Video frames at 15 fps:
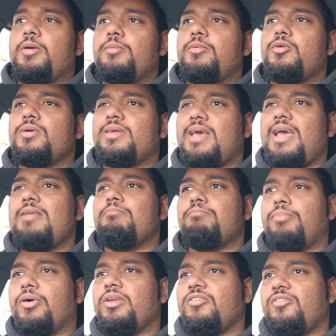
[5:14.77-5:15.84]
People who gain
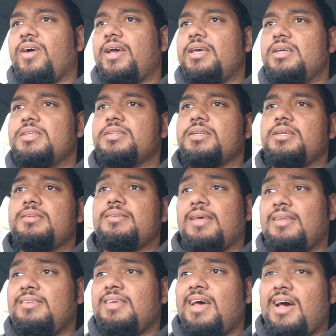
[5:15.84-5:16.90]
body fat easily
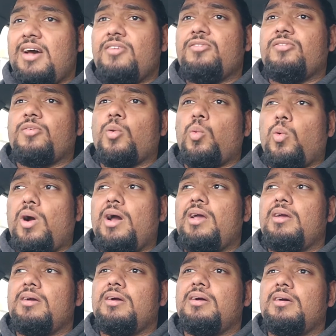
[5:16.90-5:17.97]
tend to have quite